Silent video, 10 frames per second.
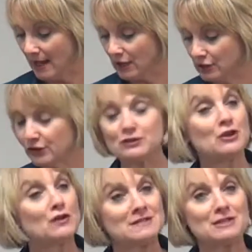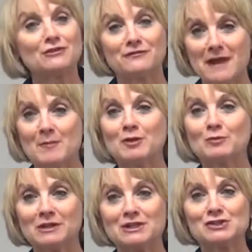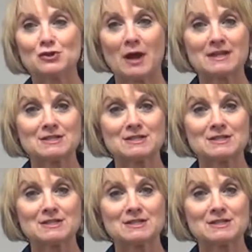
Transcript: include those that your family will enjoy.